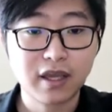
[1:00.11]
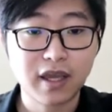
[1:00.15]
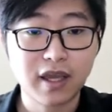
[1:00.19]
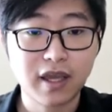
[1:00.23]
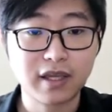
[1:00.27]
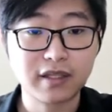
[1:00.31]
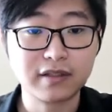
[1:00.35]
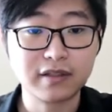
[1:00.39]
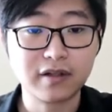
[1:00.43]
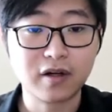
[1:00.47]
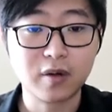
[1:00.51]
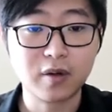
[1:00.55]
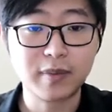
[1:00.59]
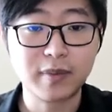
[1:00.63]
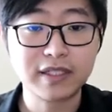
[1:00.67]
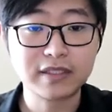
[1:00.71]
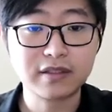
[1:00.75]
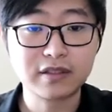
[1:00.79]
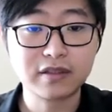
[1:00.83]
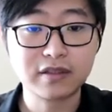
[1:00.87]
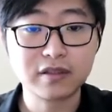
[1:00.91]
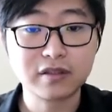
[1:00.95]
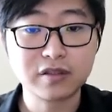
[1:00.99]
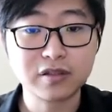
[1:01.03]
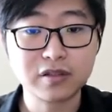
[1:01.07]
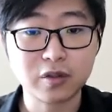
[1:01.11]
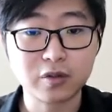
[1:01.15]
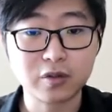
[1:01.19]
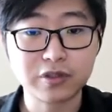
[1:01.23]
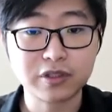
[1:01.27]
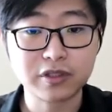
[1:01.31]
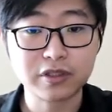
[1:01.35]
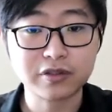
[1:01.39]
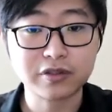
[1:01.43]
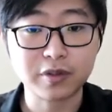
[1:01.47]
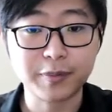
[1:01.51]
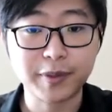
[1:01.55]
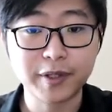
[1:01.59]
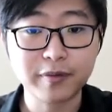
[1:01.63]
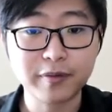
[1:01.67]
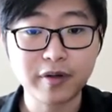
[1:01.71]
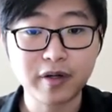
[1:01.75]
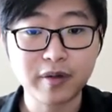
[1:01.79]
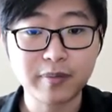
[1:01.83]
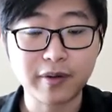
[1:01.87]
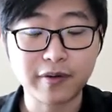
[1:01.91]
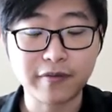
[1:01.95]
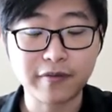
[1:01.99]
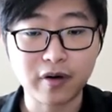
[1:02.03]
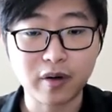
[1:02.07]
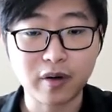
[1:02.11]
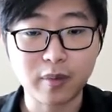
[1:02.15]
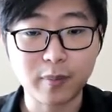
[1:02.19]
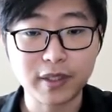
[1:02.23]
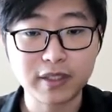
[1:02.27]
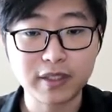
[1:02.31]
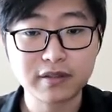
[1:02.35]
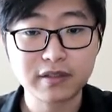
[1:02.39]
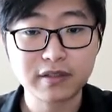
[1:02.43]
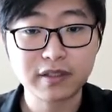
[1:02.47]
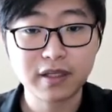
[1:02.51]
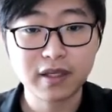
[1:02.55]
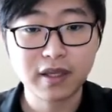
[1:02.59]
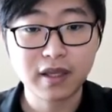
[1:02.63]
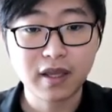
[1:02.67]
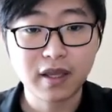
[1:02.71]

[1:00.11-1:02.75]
and our method shows superior performance.